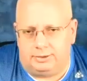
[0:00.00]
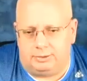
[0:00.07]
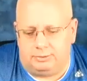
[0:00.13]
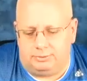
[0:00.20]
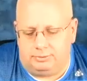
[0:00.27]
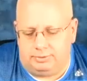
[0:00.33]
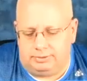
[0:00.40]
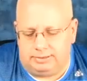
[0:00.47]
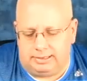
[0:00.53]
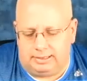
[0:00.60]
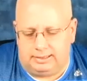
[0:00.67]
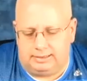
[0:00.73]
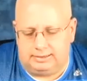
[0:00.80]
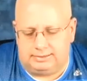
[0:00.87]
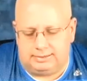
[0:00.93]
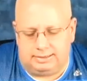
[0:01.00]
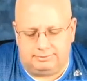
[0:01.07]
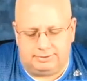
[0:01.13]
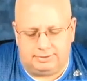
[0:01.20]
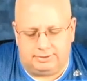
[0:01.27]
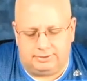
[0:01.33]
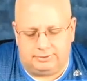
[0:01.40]
new, uh,
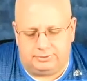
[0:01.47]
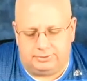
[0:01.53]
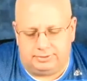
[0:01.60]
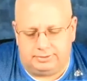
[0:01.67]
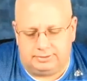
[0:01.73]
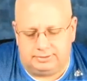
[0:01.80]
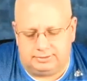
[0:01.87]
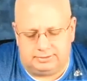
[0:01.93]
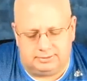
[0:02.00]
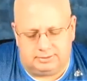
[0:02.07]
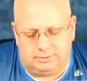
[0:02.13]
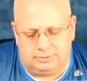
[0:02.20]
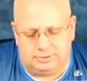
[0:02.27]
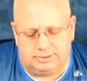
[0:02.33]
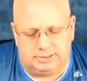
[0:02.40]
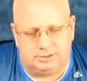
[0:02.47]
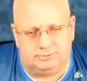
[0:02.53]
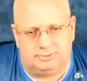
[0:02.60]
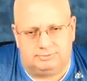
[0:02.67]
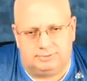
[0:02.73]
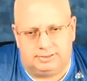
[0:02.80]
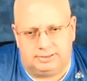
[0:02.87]
700, low is
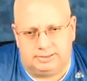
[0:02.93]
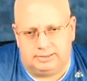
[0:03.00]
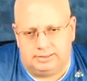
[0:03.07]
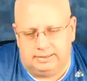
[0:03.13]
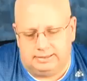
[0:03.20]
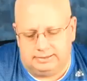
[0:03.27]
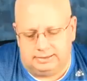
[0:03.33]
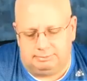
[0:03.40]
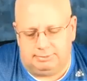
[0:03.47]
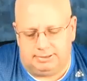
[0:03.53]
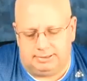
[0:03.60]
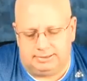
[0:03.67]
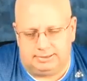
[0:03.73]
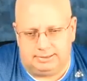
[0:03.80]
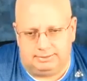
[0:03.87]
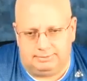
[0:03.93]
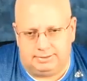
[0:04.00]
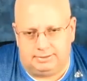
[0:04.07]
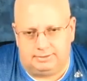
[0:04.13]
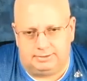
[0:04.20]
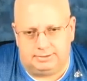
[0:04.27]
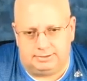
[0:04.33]
650, typically
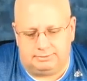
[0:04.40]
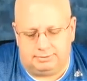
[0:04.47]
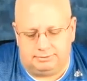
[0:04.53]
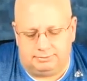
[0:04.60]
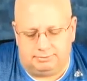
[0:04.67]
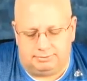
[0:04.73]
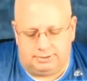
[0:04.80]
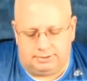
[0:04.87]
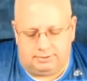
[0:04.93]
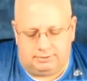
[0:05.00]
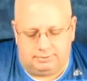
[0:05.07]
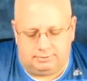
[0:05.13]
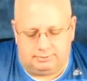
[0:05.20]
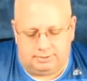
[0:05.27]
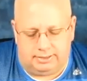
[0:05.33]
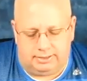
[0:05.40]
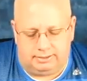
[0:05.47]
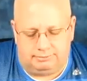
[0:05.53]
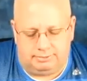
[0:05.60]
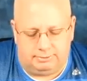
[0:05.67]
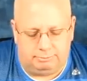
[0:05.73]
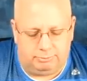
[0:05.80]
700, 750 dollars. It's the
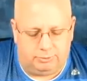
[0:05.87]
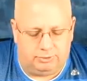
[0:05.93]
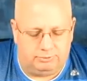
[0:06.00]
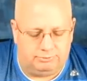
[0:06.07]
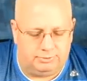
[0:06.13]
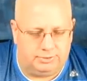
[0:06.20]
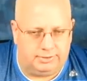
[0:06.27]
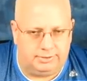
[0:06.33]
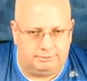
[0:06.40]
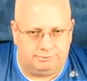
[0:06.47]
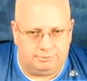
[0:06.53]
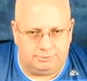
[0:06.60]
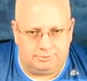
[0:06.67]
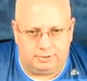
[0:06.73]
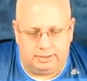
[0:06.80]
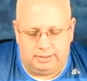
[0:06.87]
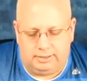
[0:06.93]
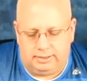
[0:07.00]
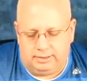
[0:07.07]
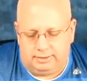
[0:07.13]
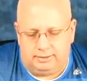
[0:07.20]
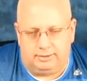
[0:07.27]
AF bird photographers
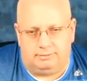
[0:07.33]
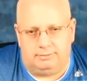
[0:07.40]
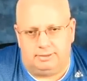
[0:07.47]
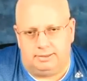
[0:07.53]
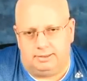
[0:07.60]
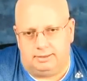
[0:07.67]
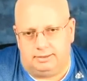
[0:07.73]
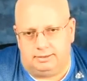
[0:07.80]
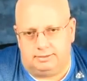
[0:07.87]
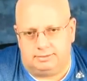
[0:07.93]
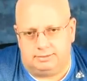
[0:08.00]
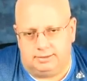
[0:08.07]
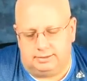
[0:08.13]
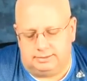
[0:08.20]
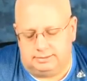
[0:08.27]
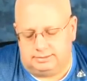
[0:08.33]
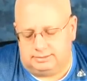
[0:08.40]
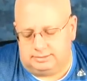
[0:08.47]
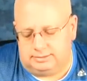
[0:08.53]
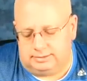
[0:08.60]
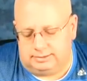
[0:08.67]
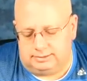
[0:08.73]
love the hell out of this lens.
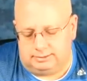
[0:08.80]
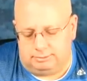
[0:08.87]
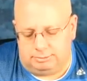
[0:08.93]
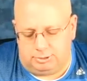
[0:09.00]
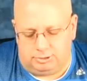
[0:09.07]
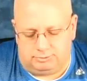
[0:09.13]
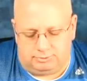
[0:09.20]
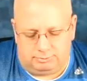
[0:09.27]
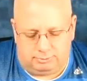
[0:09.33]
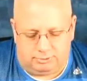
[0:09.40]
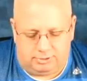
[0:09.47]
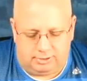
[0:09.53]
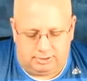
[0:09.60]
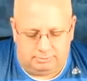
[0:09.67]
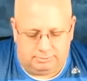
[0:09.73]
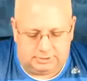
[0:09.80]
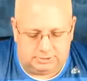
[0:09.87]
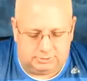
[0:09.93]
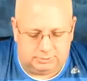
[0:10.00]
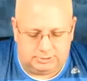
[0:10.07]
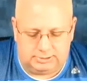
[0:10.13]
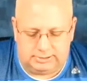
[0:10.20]
It's a beautiful prime,
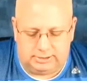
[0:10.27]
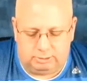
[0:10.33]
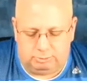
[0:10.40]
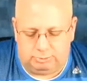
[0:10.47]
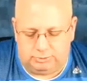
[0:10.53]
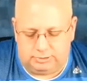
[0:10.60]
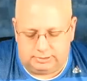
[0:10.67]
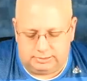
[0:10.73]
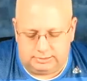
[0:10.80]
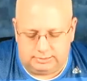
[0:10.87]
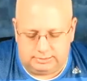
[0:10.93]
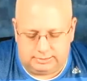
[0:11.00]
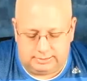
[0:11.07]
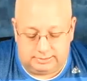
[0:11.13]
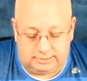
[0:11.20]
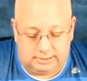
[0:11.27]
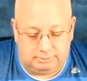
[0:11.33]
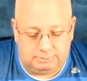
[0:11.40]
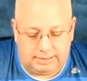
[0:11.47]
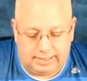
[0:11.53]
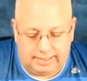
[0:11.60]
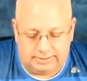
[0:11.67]
exquisite output. It's
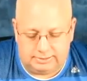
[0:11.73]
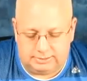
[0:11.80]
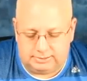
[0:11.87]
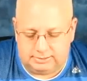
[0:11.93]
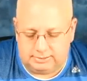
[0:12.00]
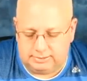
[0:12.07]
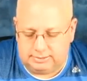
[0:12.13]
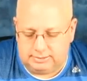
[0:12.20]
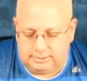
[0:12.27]
unmatched.